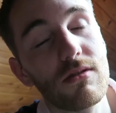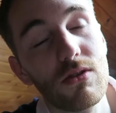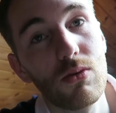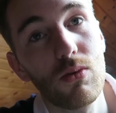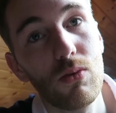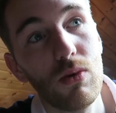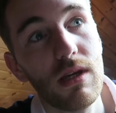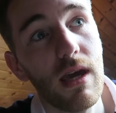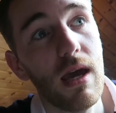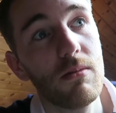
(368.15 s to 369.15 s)
so we
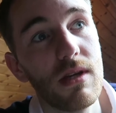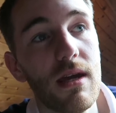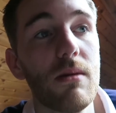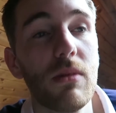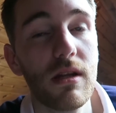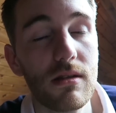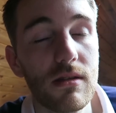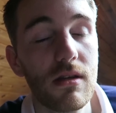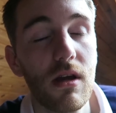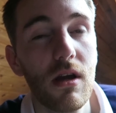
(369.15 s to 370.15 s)
kept to 8 minutes,